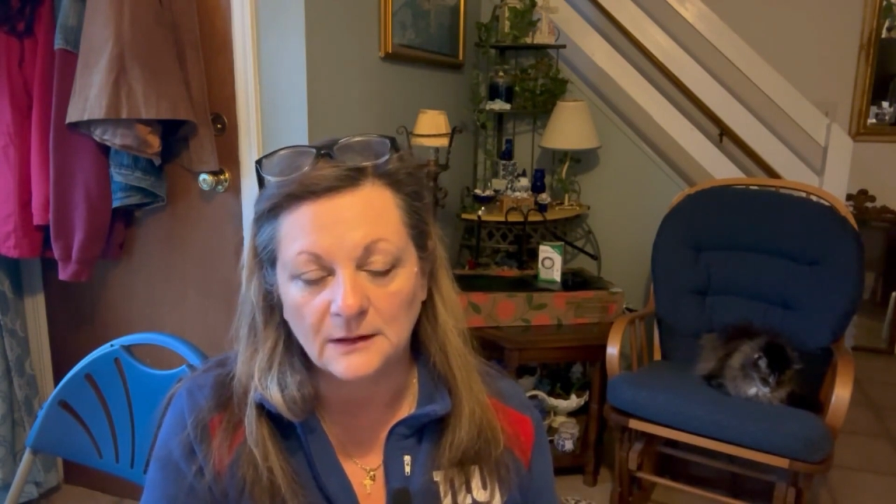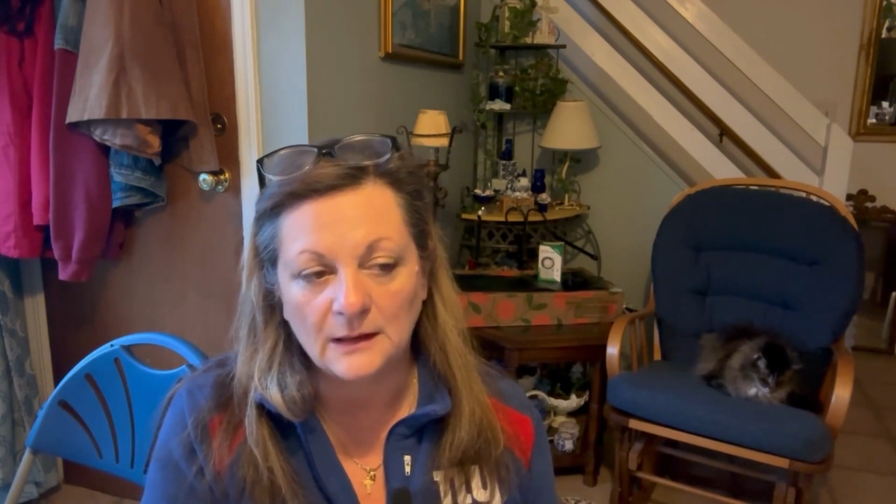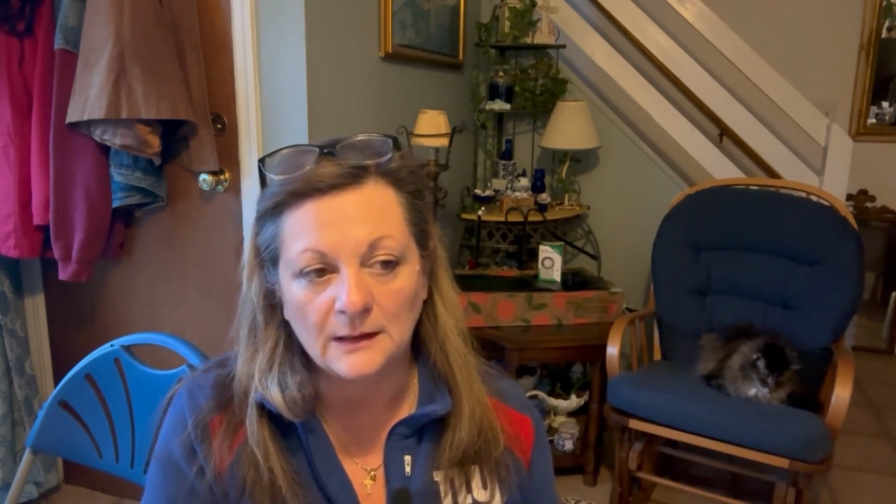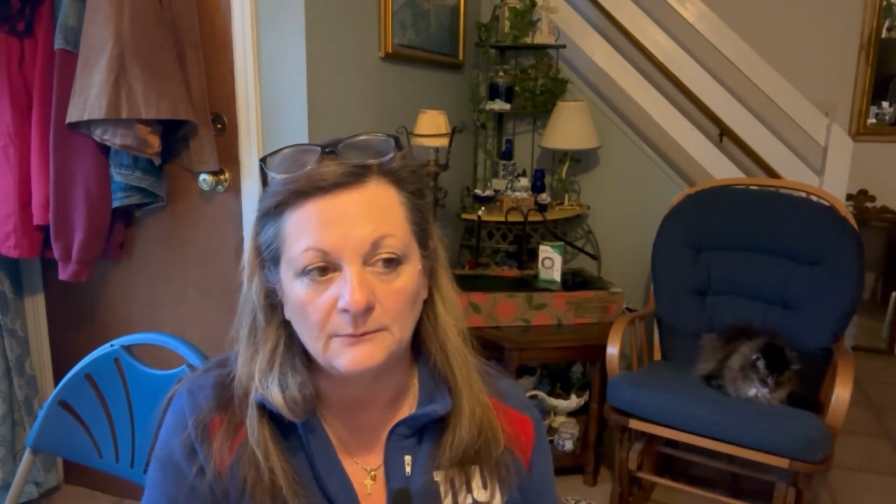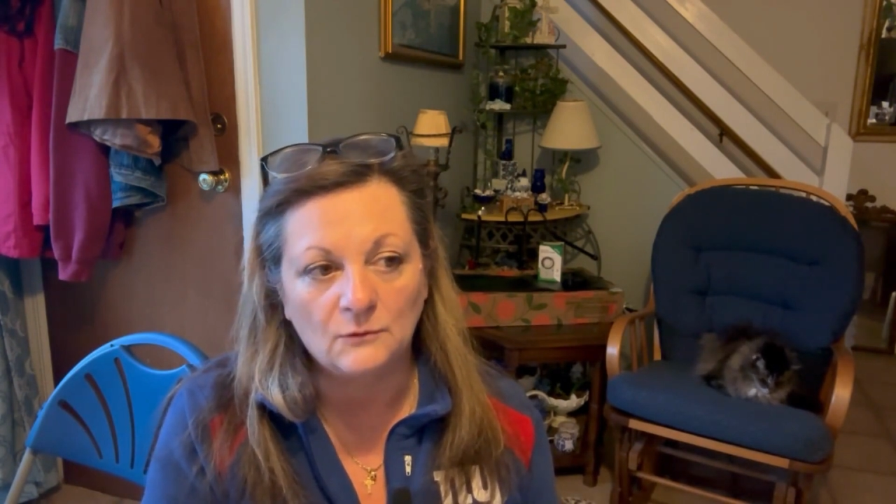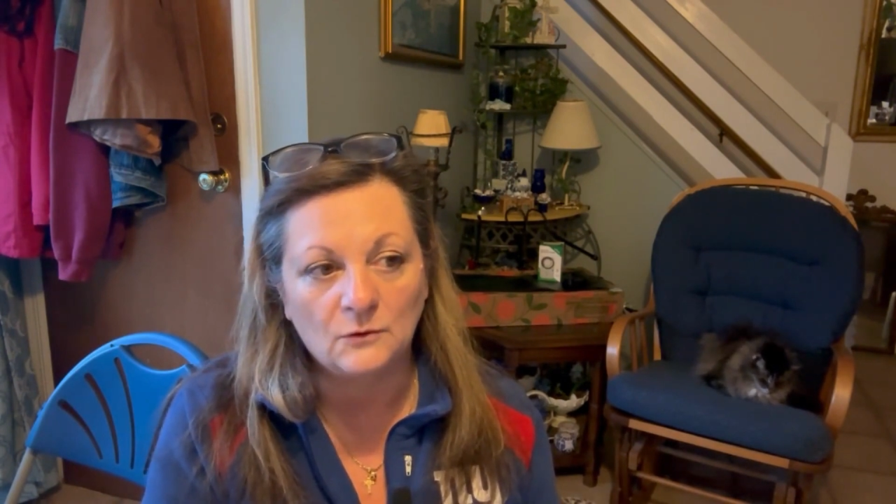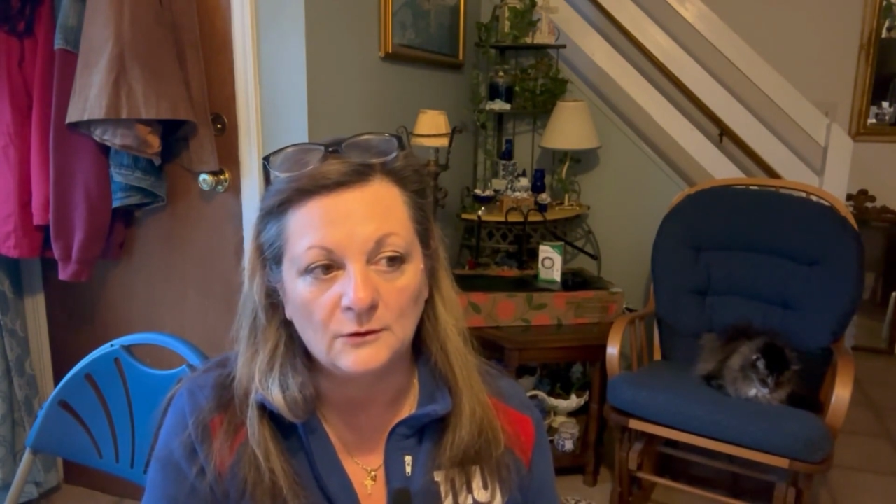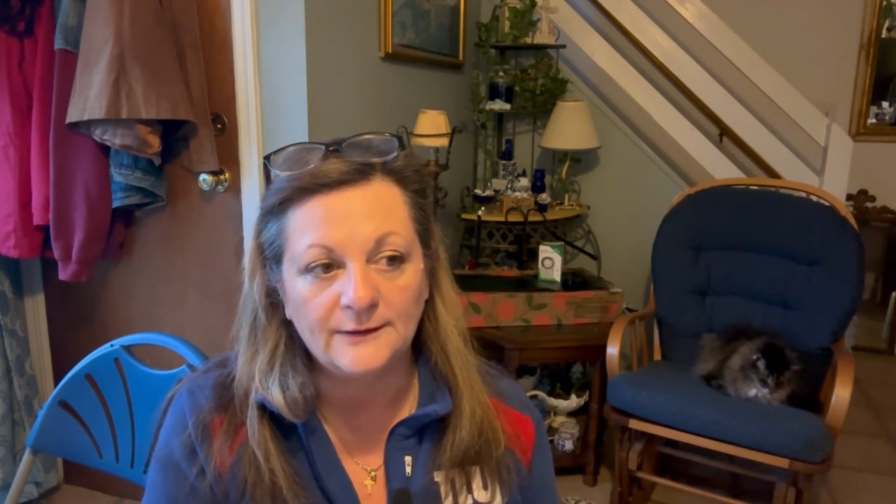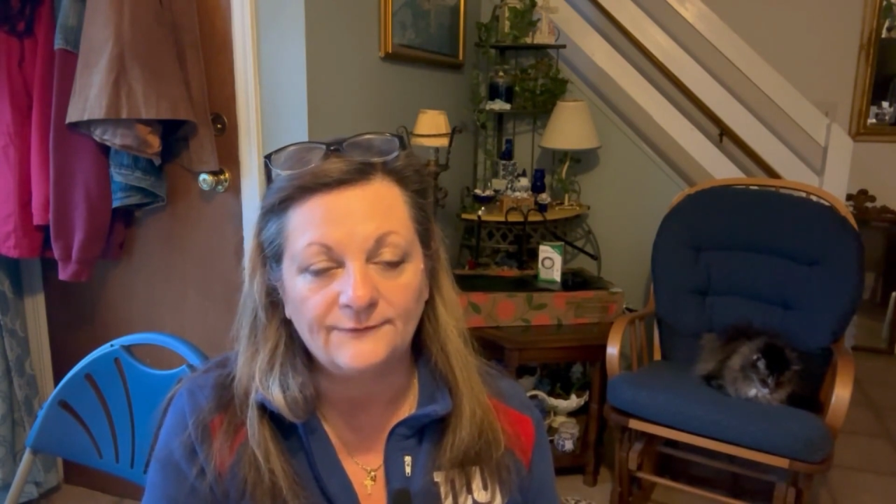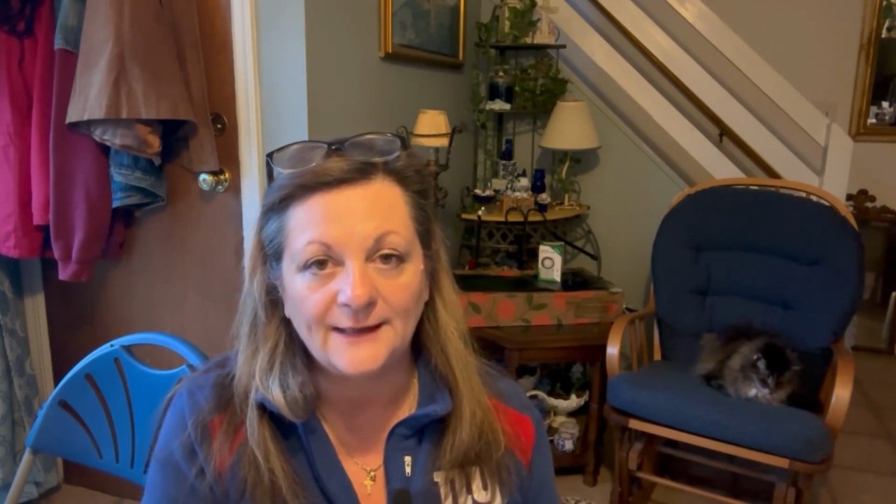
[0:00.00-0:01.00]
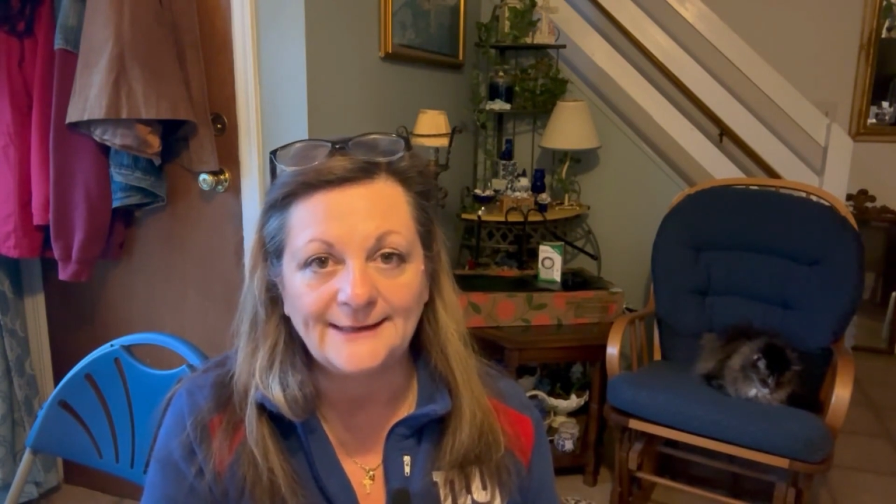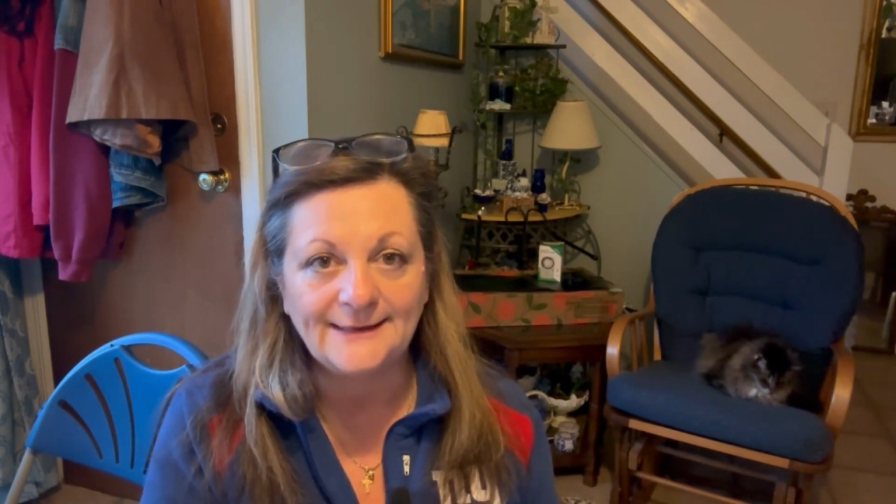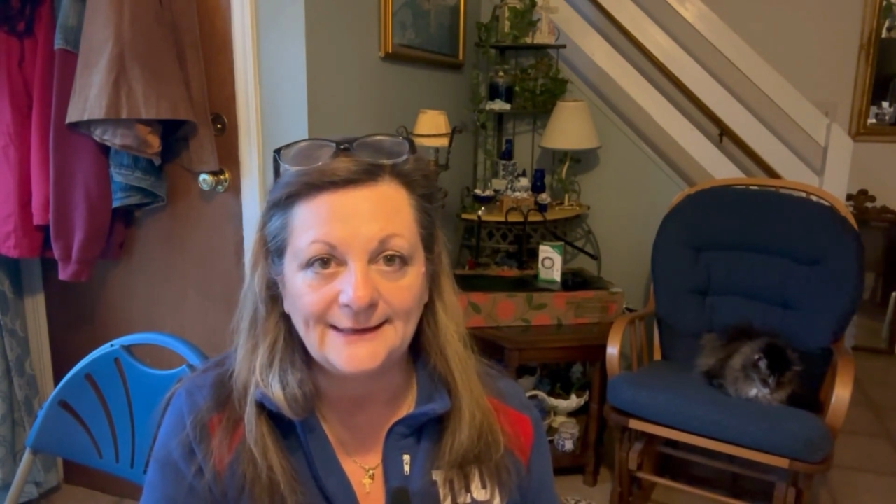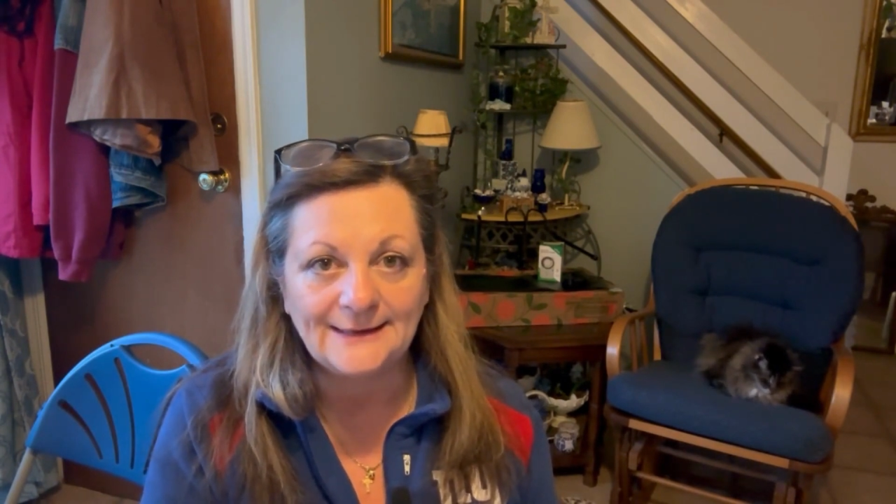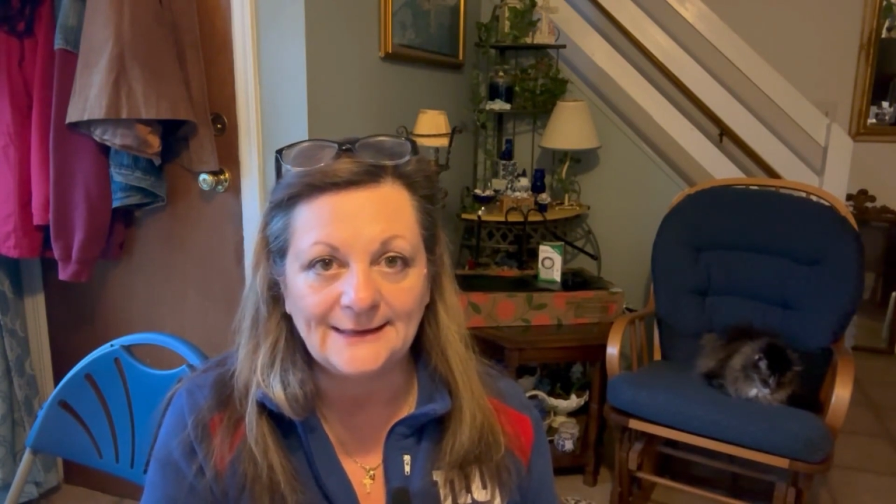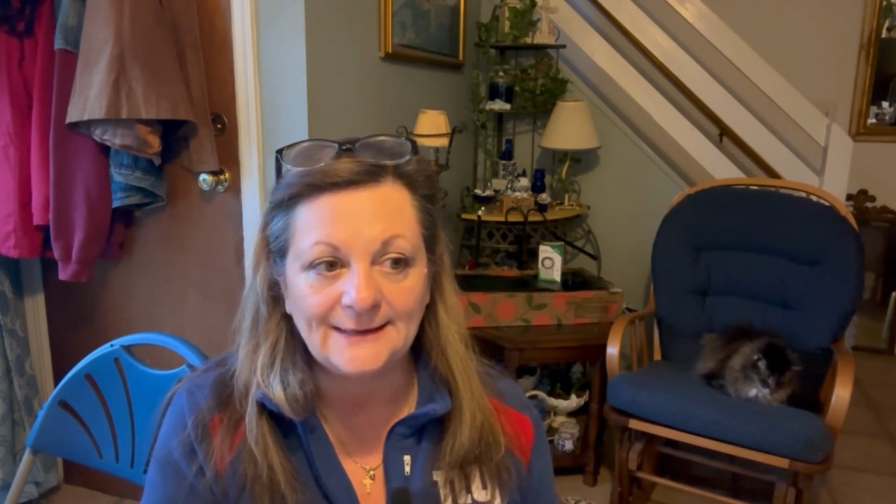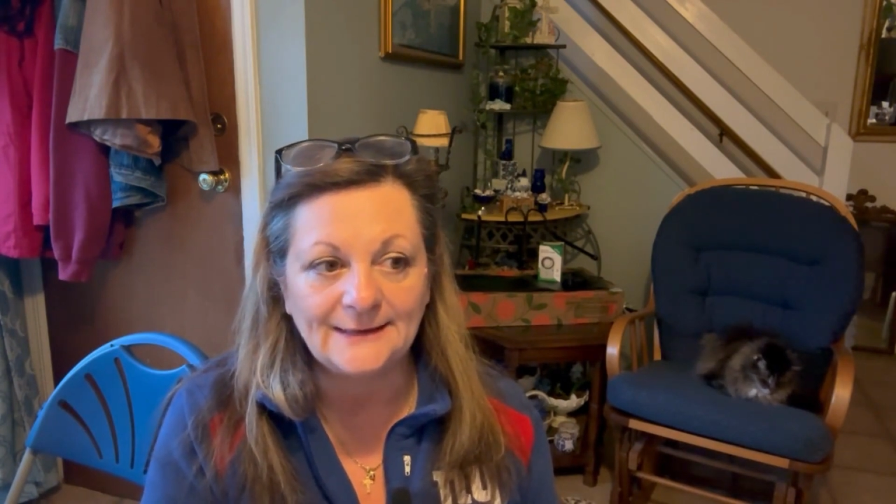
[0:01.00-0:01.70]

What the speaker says: Or if I did,